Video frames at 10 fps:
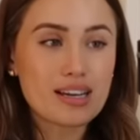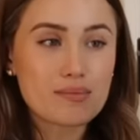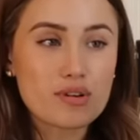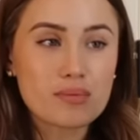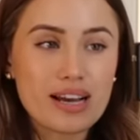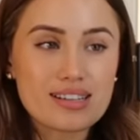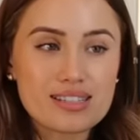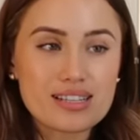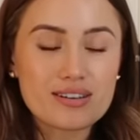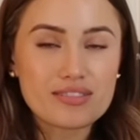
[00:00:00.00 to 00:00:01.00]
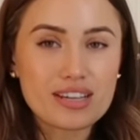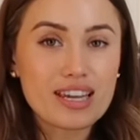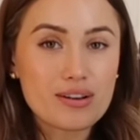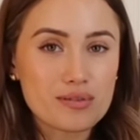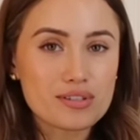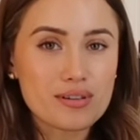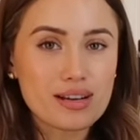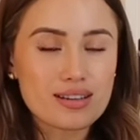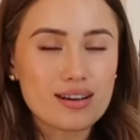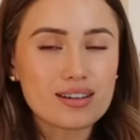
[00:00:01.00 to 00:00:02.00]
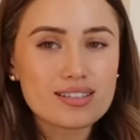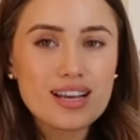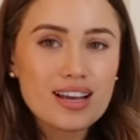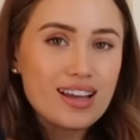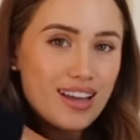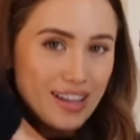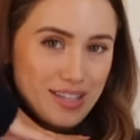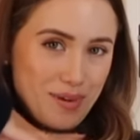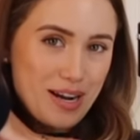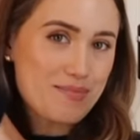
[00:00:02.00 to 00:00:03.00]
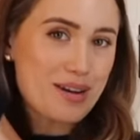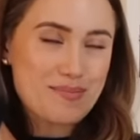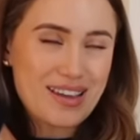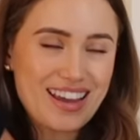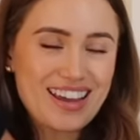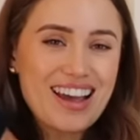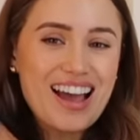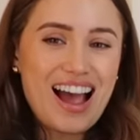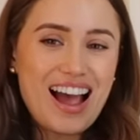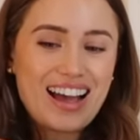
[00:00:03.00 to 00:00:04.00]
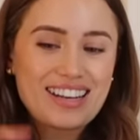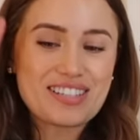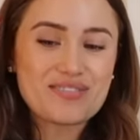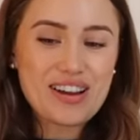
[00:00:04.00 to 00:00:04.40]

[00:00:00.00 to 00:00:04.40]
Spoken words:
dad probably has this outfit. He also has Uggs, inspired by me, and his